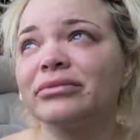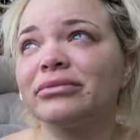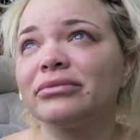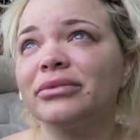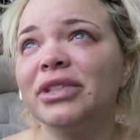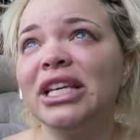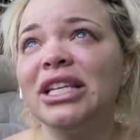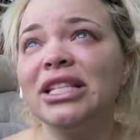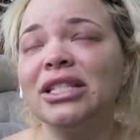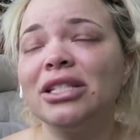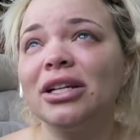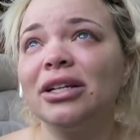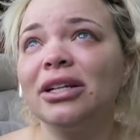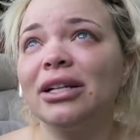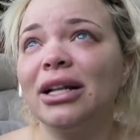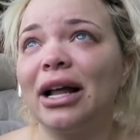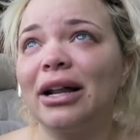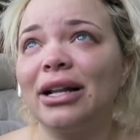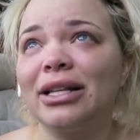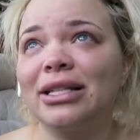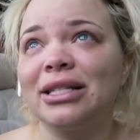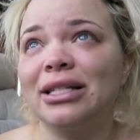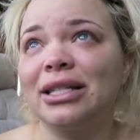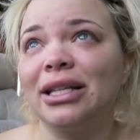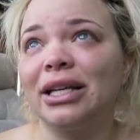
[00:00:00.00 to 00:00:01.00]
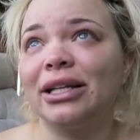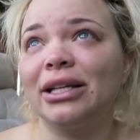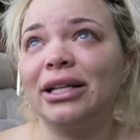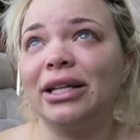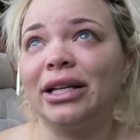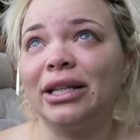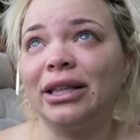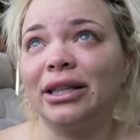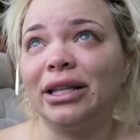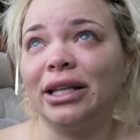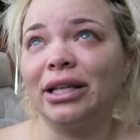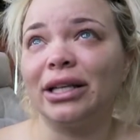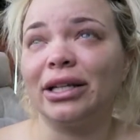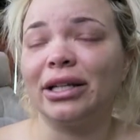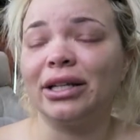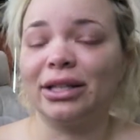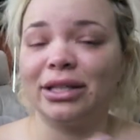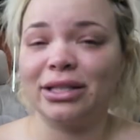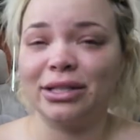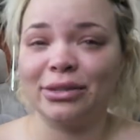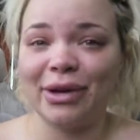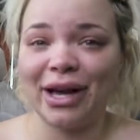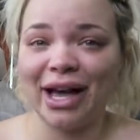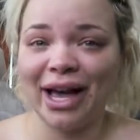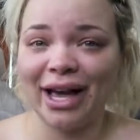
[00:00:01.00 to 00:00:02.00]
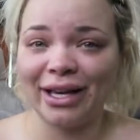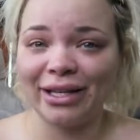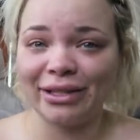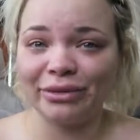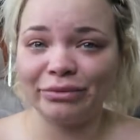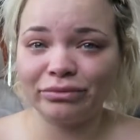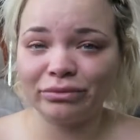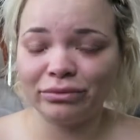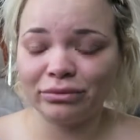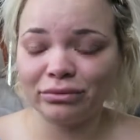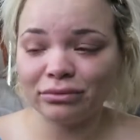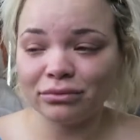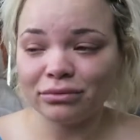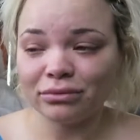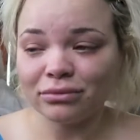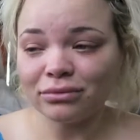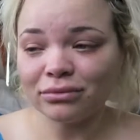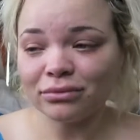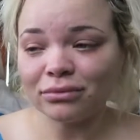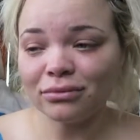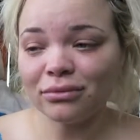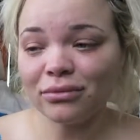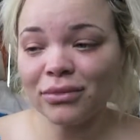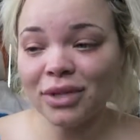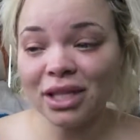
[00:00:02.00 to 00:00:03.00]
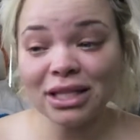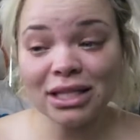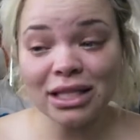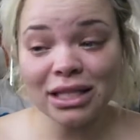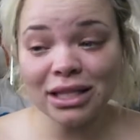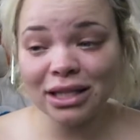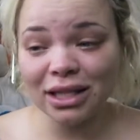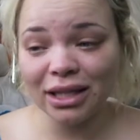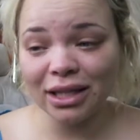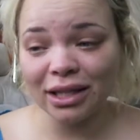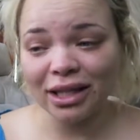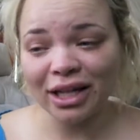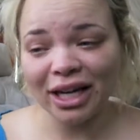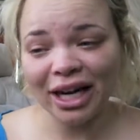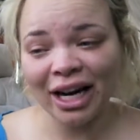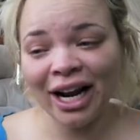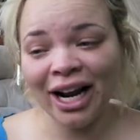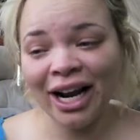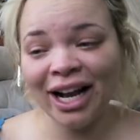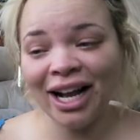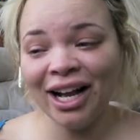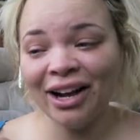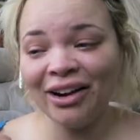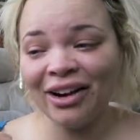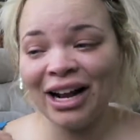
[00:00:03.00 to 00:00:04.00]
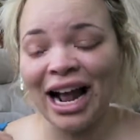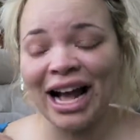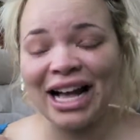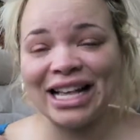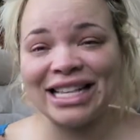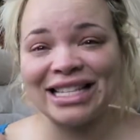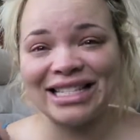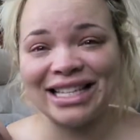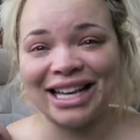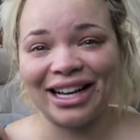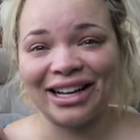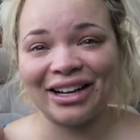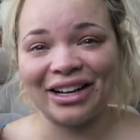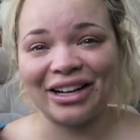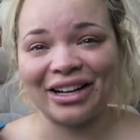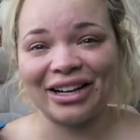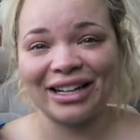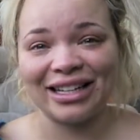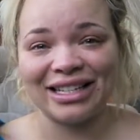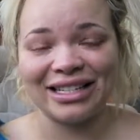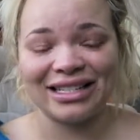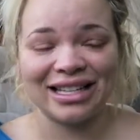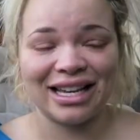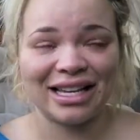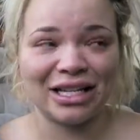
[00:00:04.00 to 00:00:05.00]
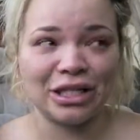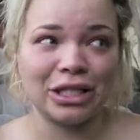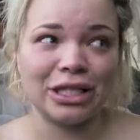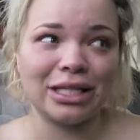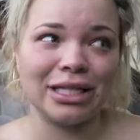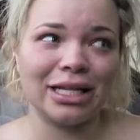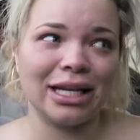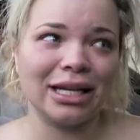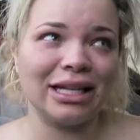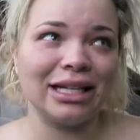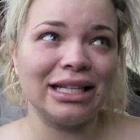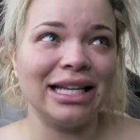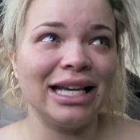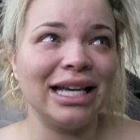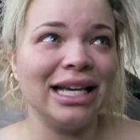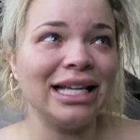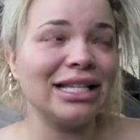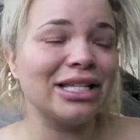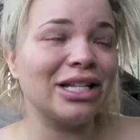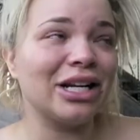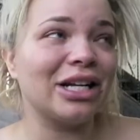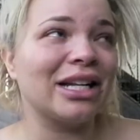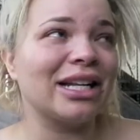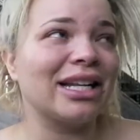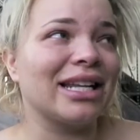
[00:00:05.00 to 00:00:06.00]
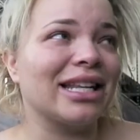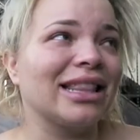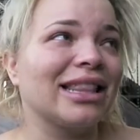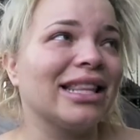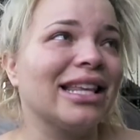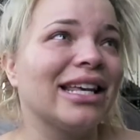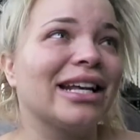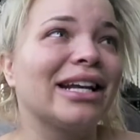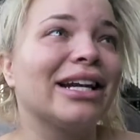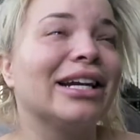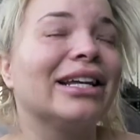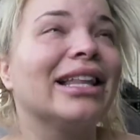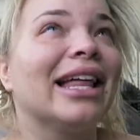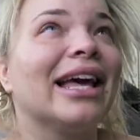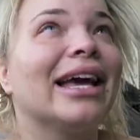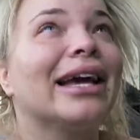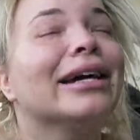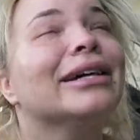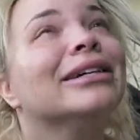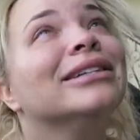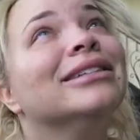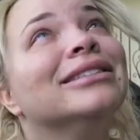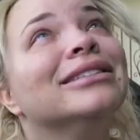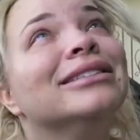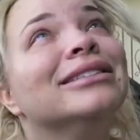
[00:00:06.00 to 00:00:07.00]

He started out as in theater, that's why I did theater when I was younger, because I was just like, oh, he started in theater, like